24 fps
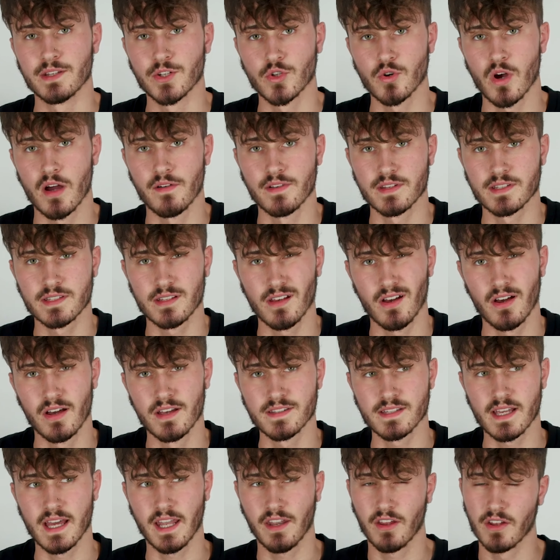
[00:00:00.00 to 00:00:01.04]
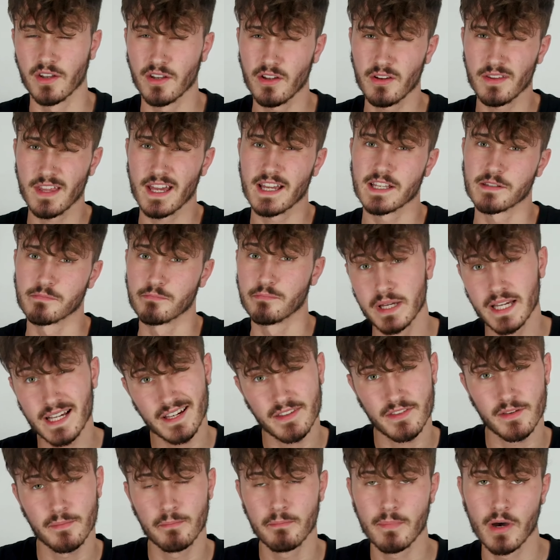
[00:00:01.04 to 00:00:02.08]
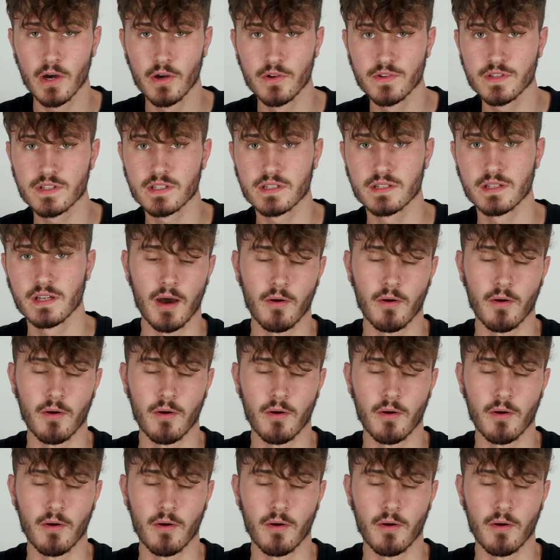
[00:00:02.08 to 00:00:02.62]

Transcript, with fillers: in driver size and I know that is bigger than most.